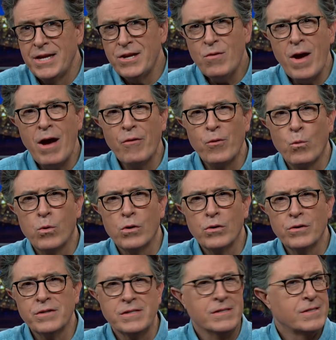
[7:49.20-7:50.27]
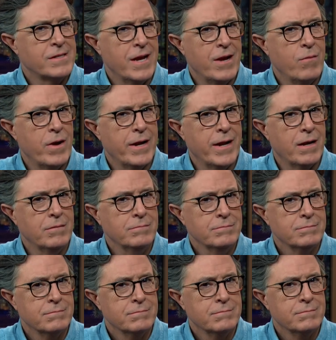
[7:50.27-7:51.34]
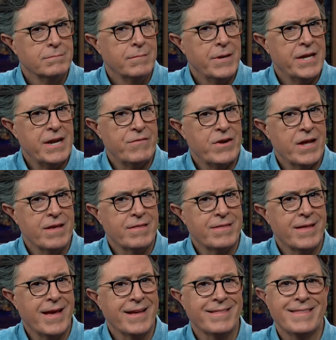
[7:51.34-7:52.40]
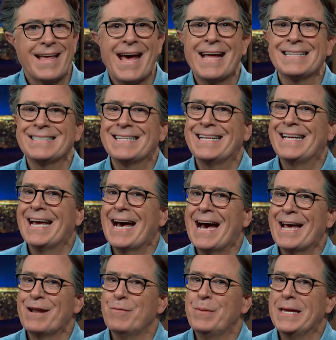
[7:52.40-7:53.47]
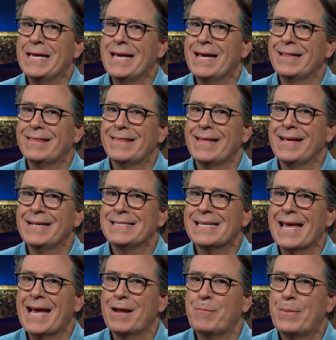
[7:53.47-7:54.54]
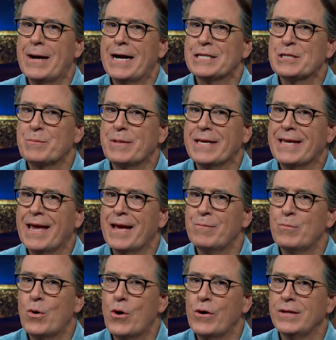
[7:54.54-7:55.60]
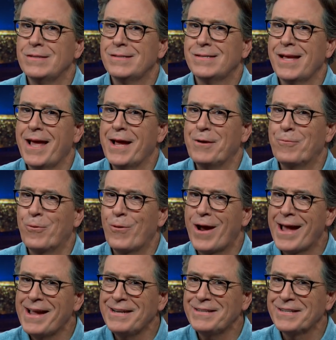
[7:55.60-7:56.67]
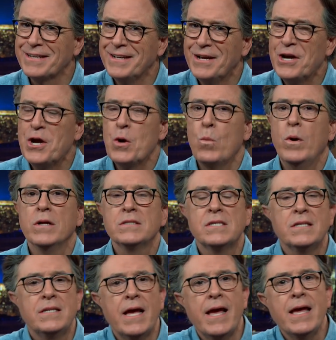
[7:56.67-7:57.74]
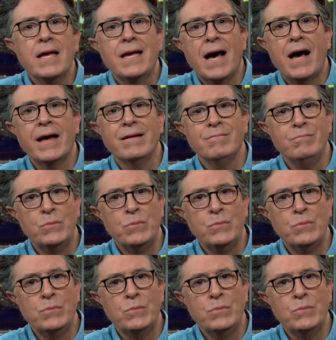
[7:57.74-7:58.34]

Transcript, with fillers: You know how the world is insane right now? And every day you think, that's gotta be it. Things can't possibly get more insane, right? Well, today got